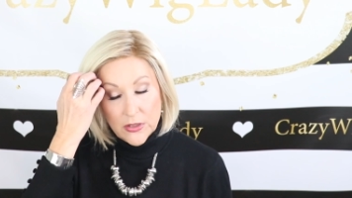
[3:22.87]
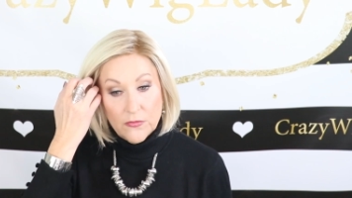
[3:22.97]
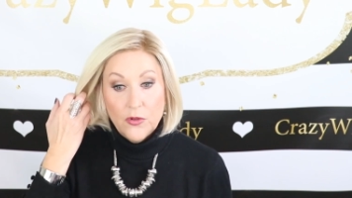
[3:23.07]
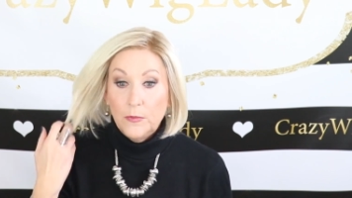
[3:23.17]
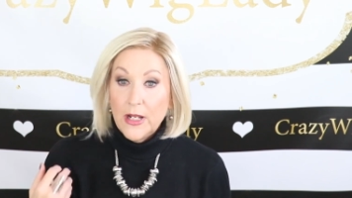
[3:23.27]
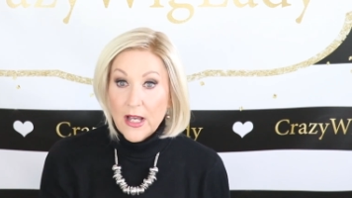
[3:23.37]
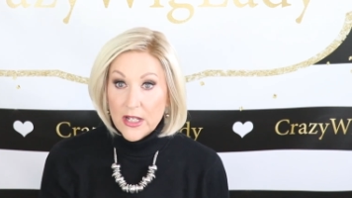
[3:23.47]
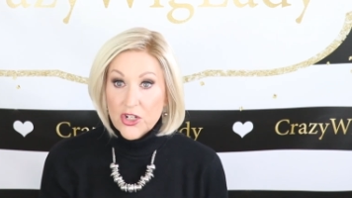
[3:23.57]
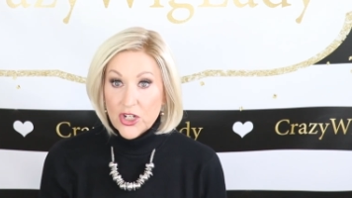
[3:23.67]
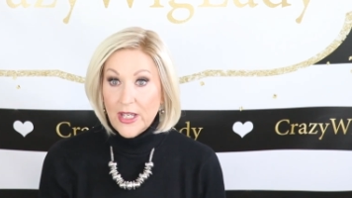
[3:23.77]
beautiful
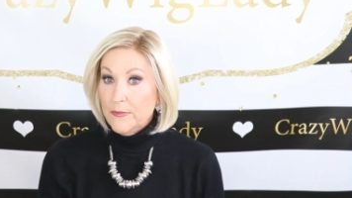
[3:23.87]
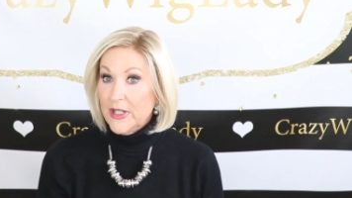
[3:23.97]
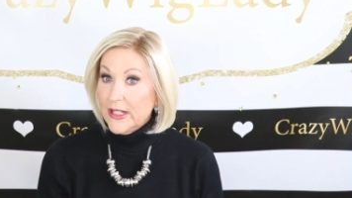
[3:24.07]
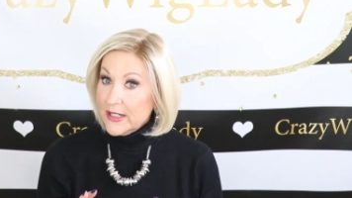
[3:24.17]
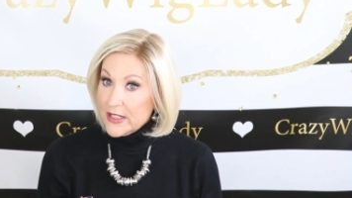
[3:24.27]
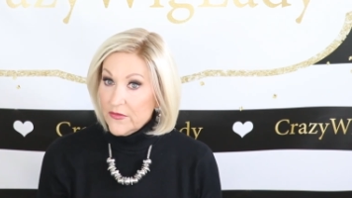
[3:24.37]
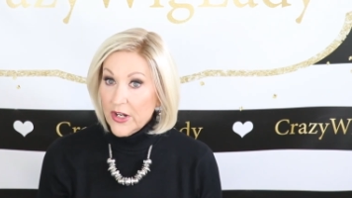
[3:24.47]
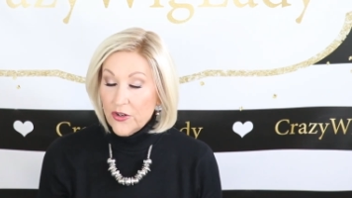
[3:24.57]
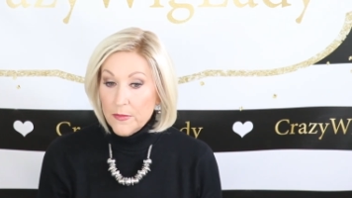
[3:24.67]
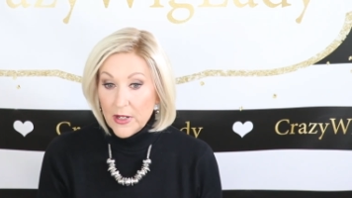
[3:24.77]
blonde shade, but it is
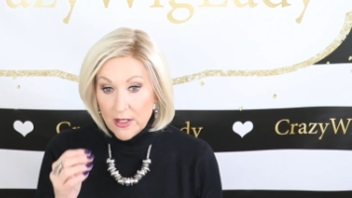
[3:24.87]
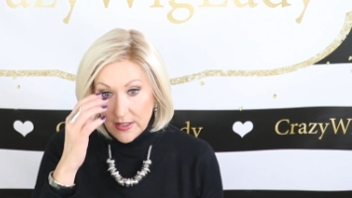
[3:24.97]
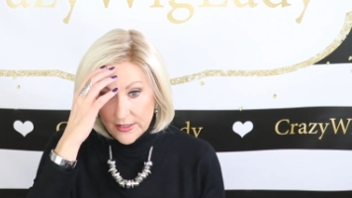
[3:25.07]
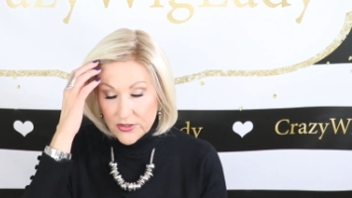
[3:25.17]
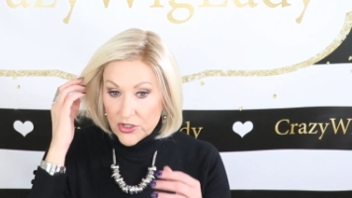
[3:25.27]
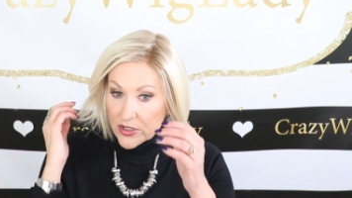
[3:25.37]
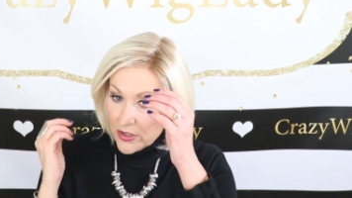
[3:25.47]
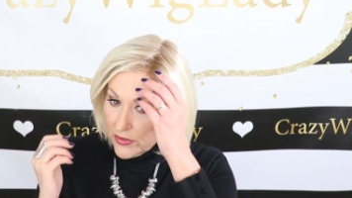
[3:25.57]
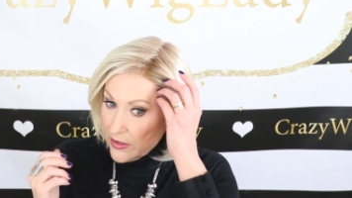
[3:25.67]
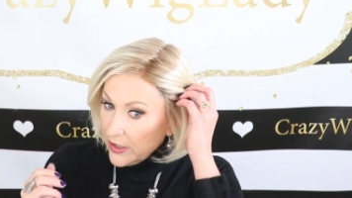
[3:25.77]
very blonde, just
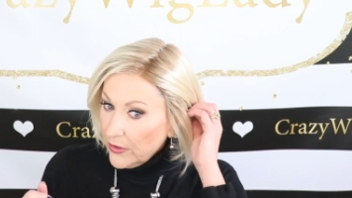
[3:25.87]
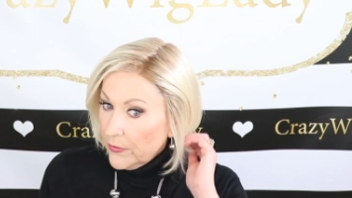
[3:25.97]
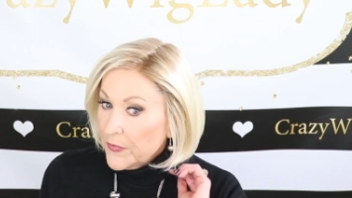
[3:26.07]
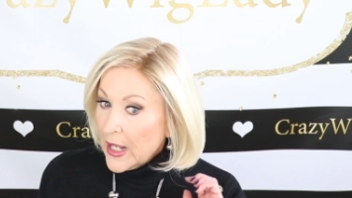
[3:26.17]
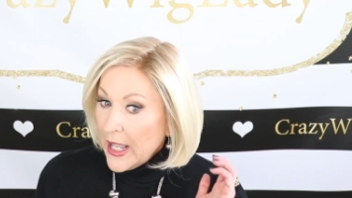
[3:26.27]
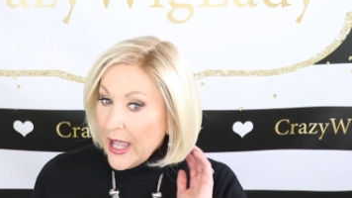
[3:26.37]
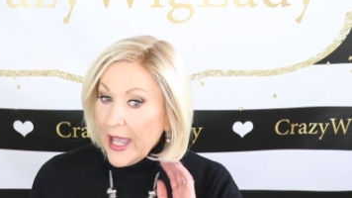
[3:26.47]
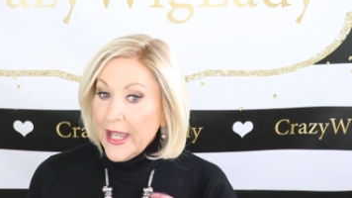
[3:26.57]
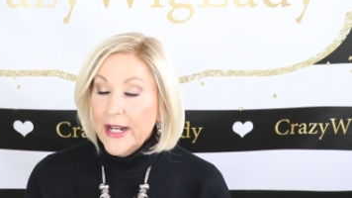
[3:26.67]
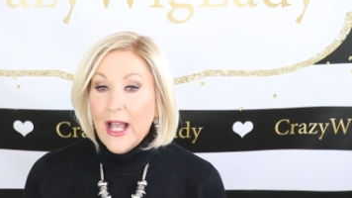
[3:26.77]
so you know.
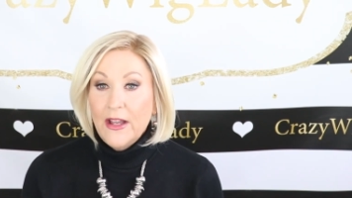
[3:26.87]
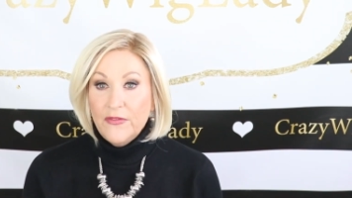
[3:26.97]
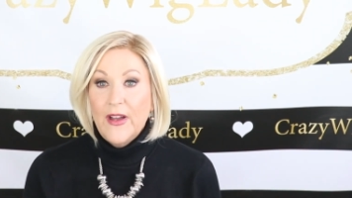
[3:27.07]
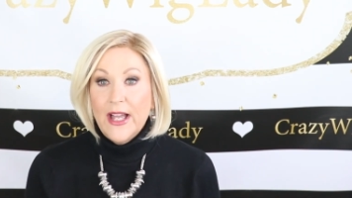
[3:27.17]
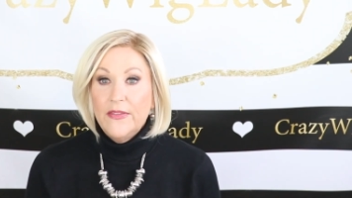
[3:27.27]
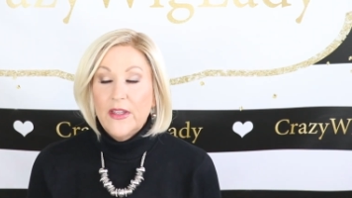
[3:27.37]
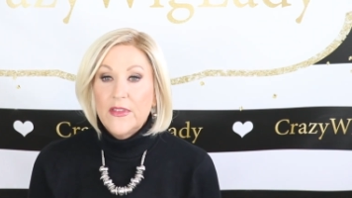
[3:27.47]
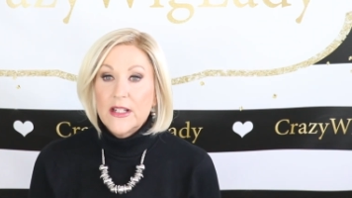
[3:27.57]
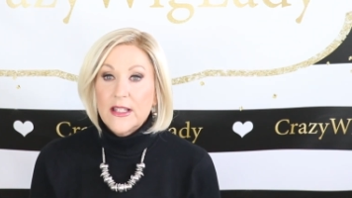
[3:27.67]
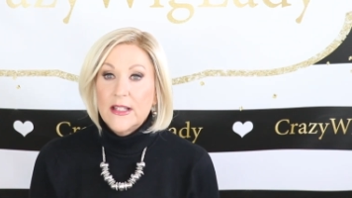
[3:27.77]
And I find
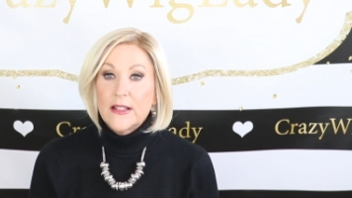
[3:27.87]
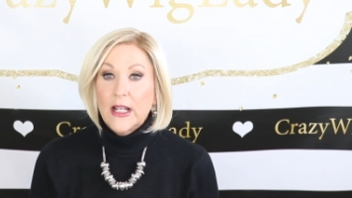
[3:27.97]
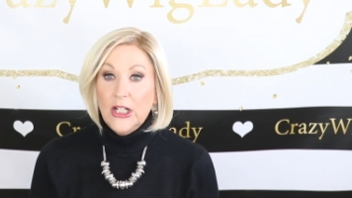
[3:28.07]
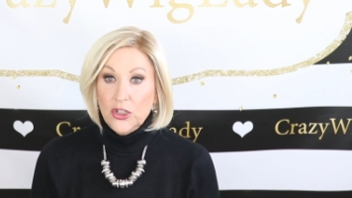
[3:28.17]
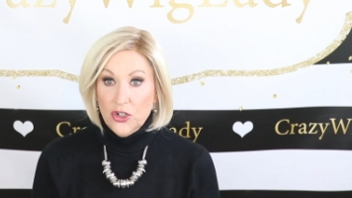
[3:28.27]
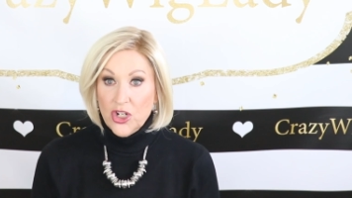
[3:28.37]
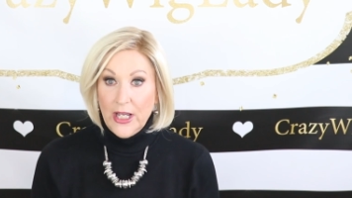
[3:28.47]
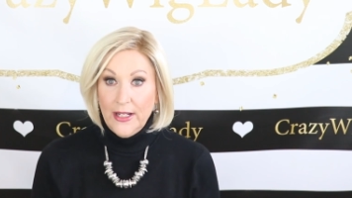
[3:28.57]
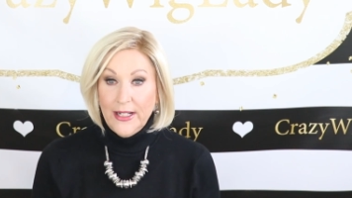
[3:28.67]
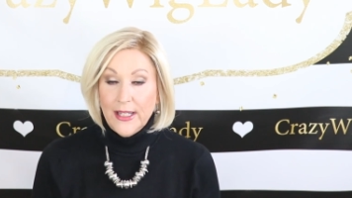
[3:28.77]
that this is a little
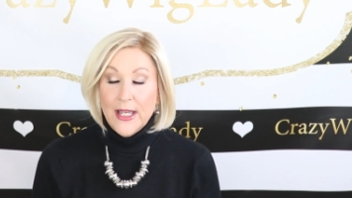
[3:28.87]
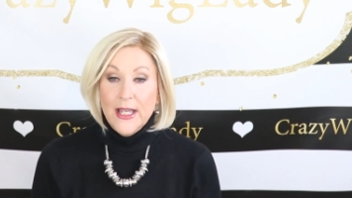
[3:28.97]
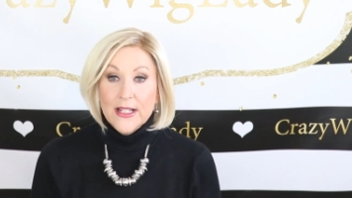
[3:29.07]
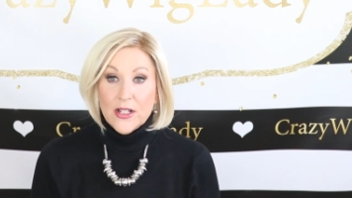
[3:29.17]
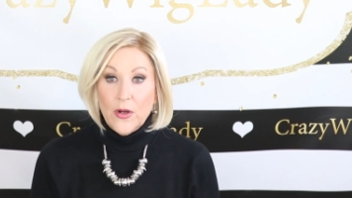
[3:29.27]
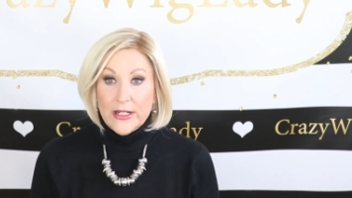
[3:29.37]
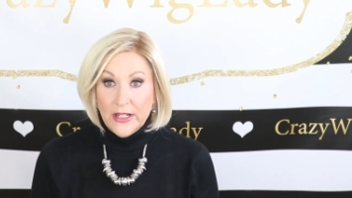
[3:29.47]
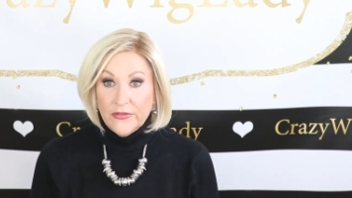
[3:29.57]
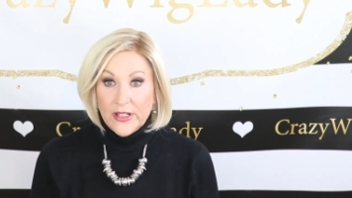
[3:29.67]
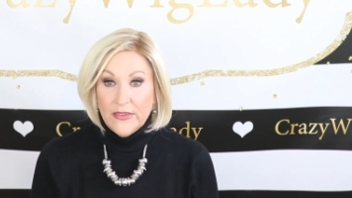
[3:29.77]
shiny. So I
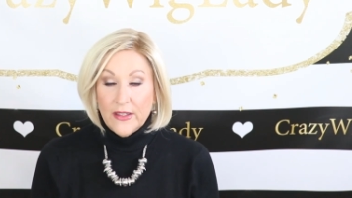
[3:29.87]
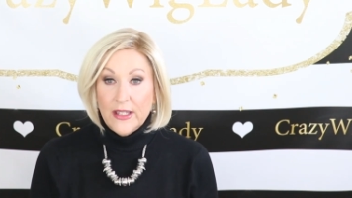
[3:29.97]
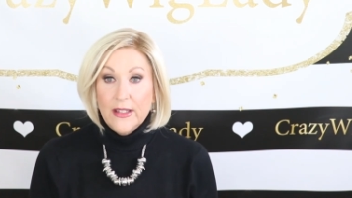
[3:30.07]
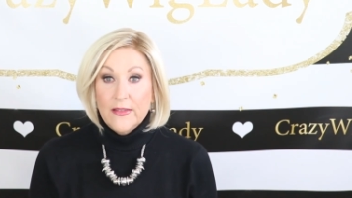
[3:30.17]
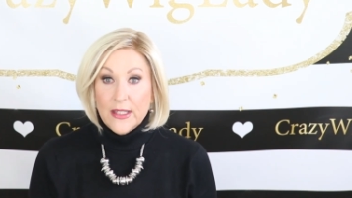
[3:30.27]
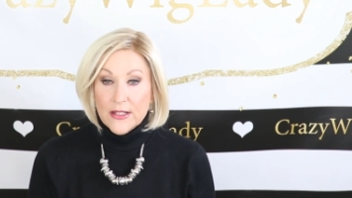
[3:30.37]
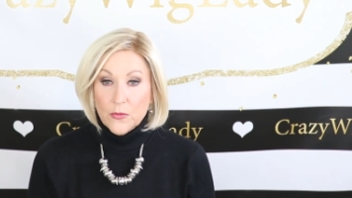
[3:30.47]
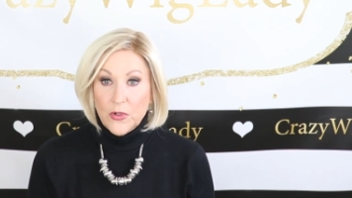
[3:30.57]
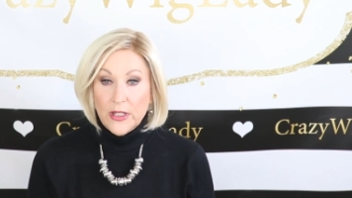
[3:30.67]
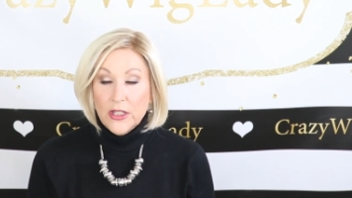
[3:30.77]
definitely think
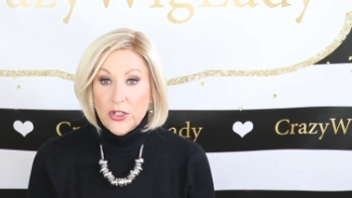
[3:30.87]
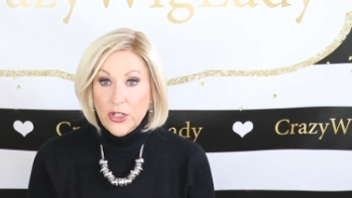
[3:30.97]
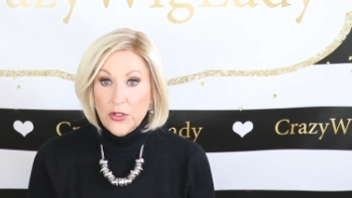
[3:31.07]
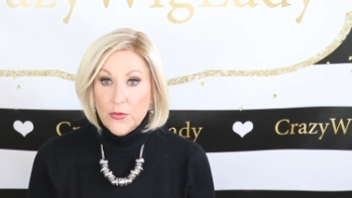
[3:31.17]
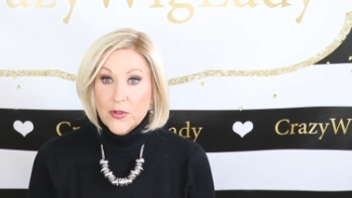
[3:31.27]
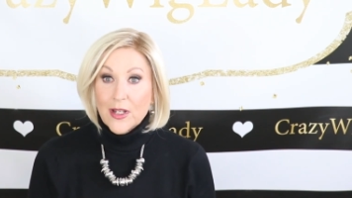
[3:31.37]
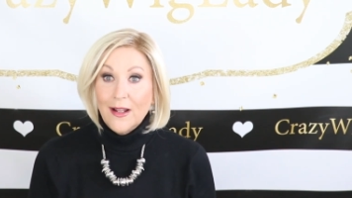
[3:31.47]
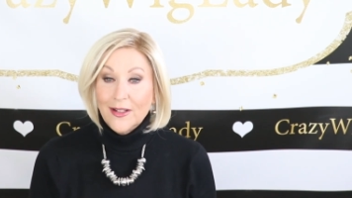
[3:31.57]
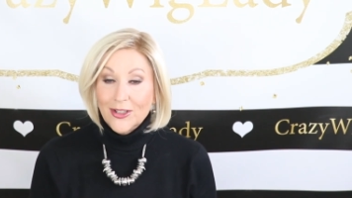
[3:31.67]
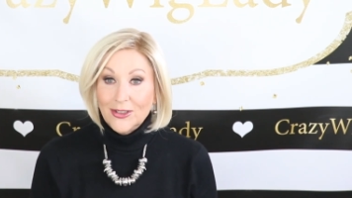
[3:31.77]
this wig could use
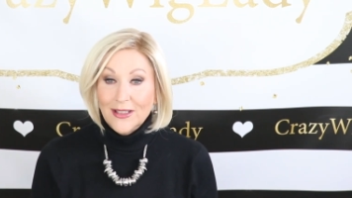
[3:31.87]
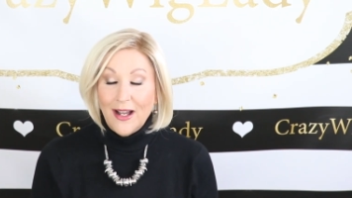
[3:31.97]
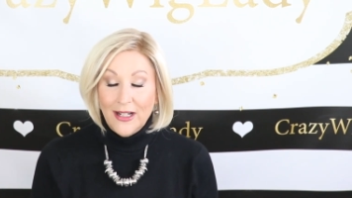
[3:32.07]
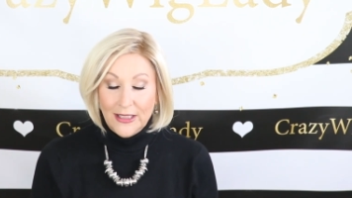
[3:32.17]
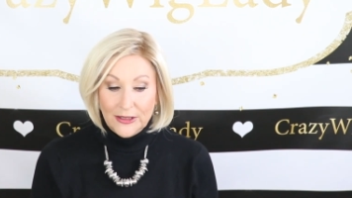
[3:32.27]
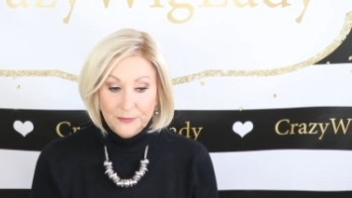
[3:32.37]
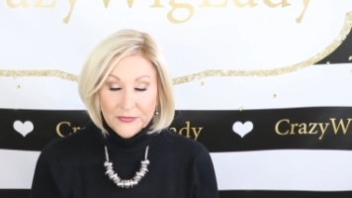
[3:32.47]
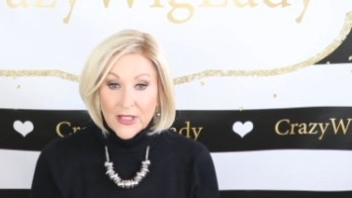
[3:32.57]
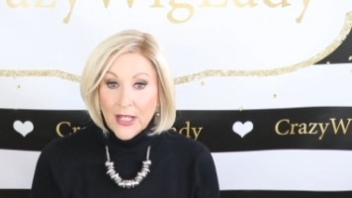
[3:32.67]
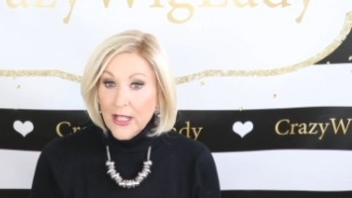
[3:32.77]
a little um,